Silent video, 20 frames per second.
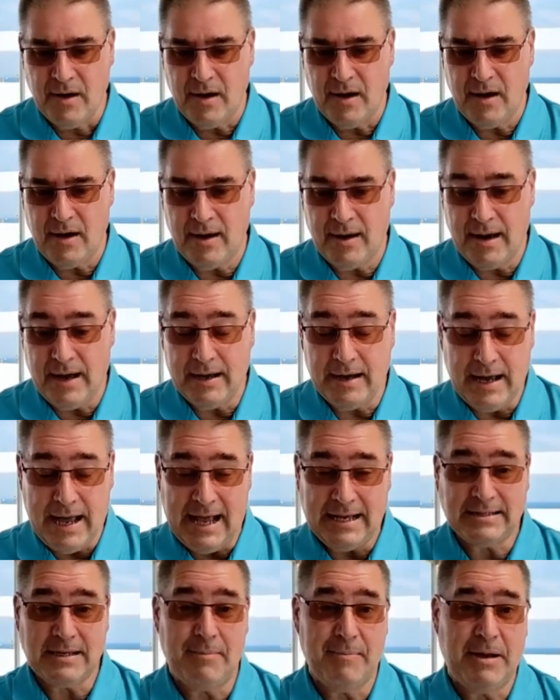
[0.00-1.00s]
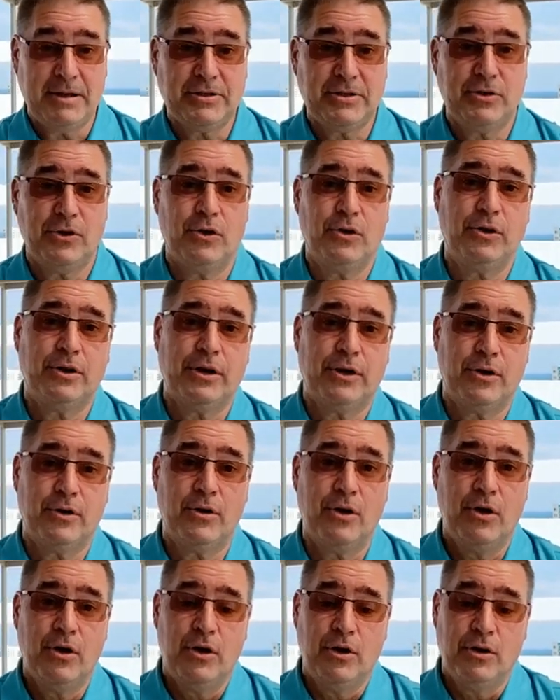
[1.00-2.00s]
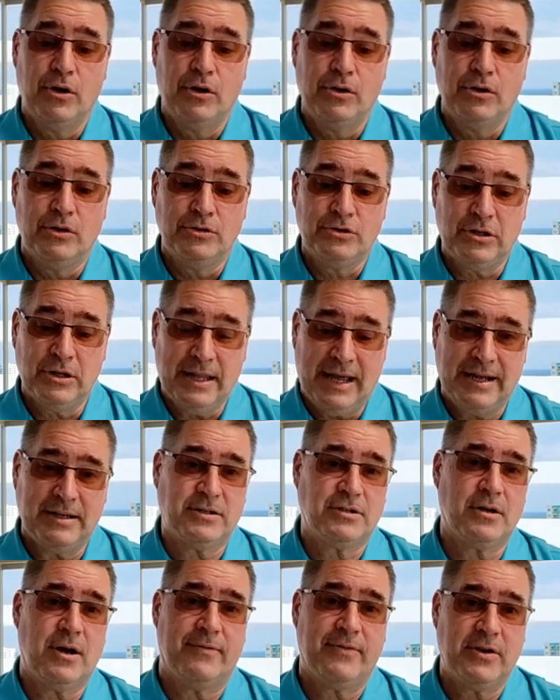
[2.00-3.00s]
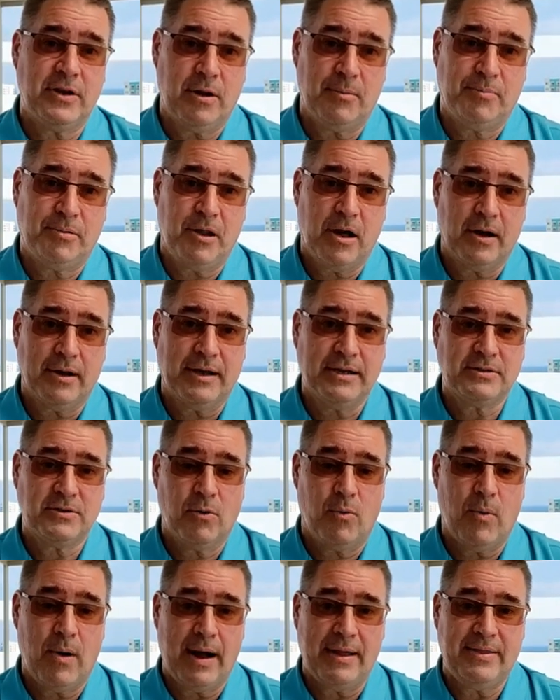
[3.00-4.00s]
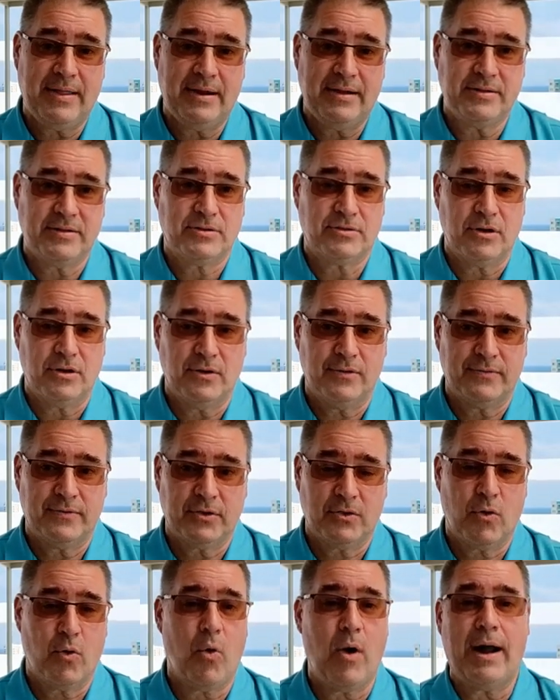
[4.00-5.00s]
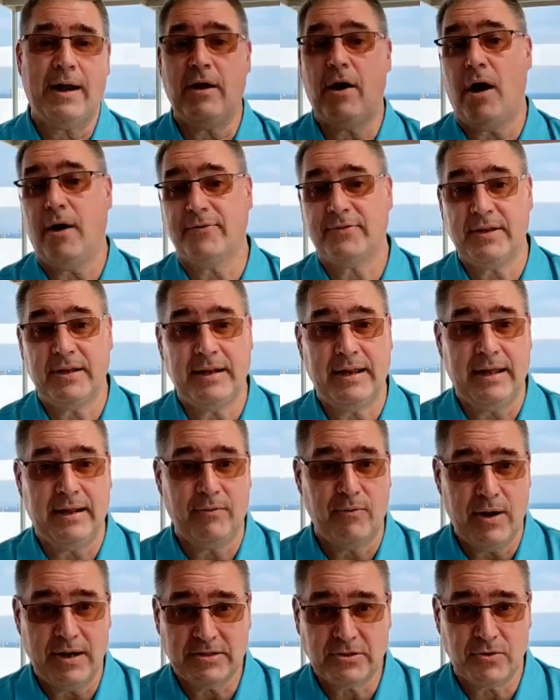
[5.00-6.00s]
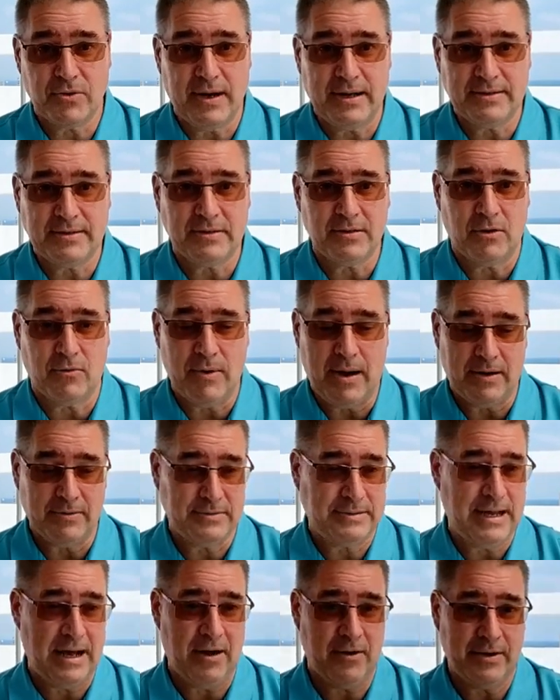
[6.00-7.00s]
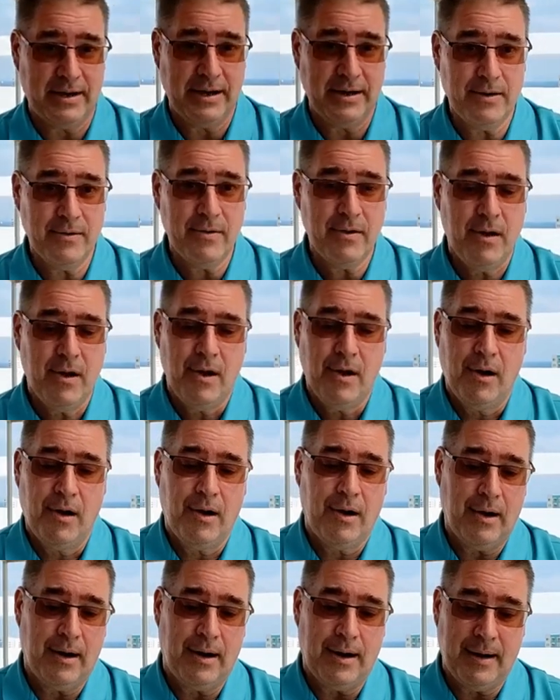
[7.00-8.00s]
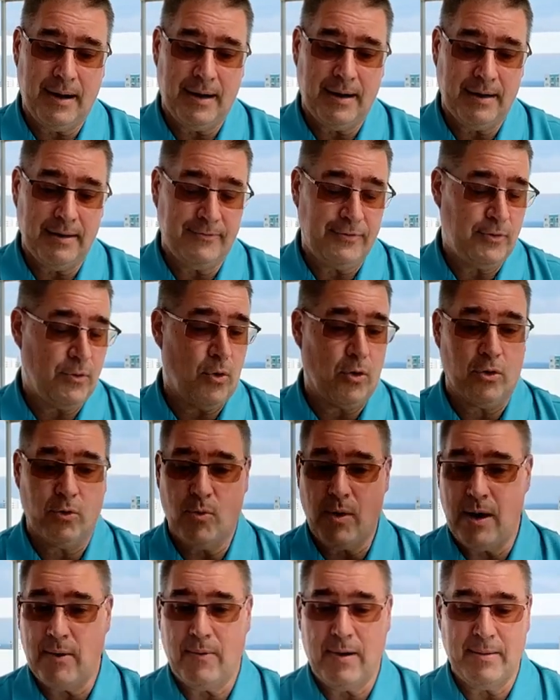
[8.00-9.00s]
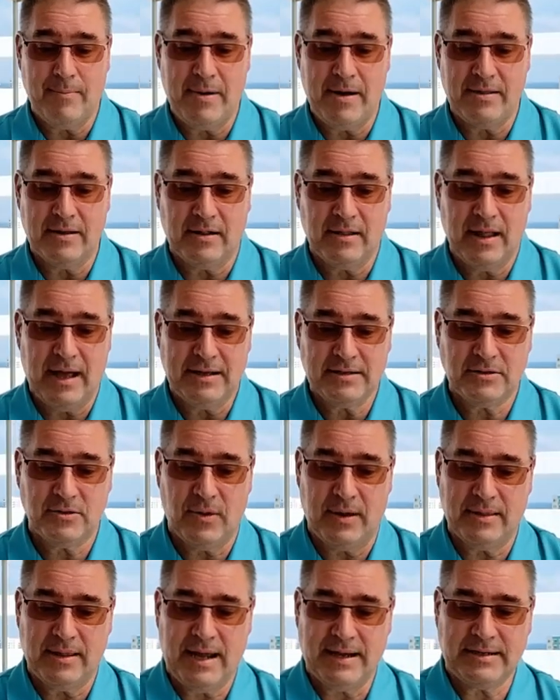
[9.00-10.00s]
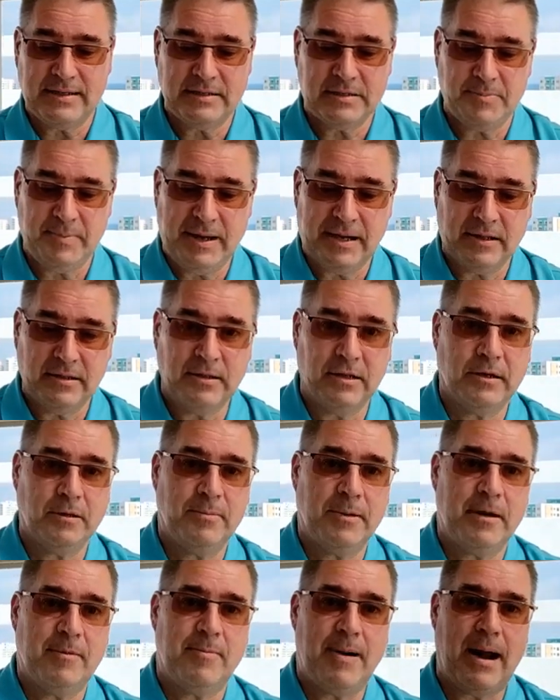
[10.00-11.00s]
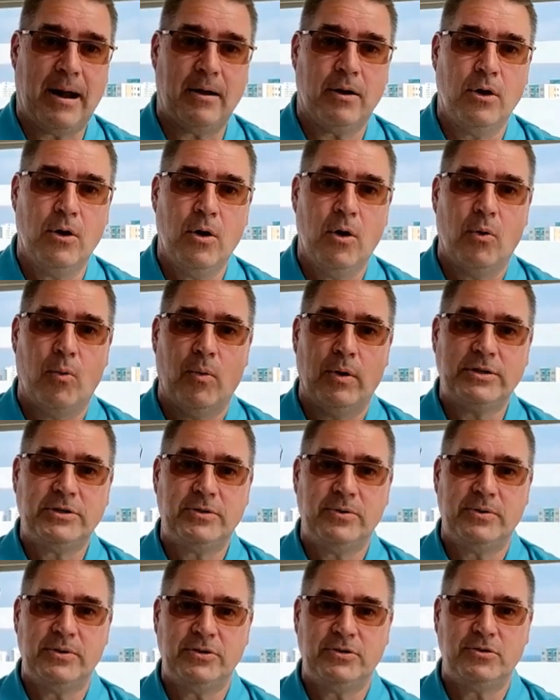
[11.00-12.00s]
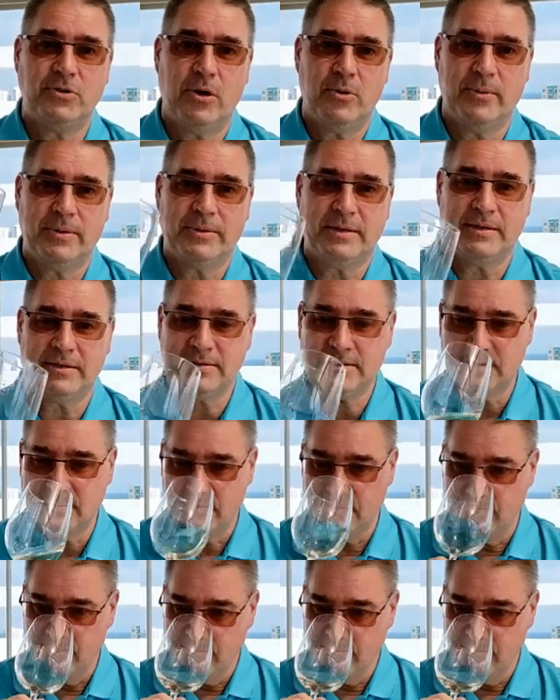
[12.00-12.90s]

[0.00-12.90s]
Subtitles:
As I mentioned earlier, Chilean Sauvignon Blanc is a wine that is served quite often in restaurants around town here if you order white wine by the glass. So I'd like to speak a little bit about what you would enjoy with this